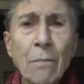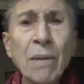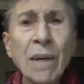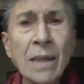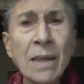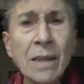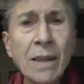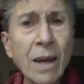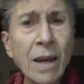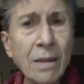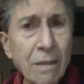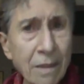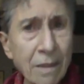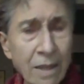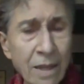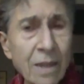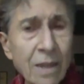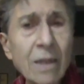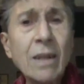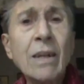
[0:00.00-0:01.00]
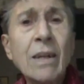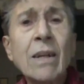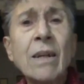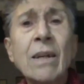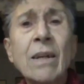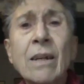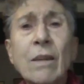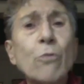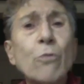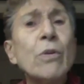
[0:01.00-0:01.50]
But I think
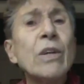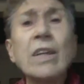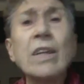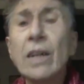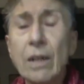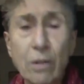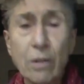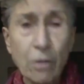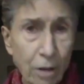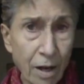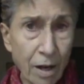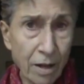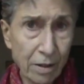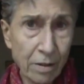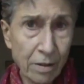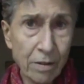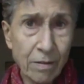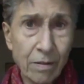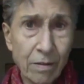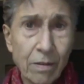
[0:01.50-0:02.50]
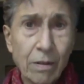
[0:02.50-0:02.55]
we cannot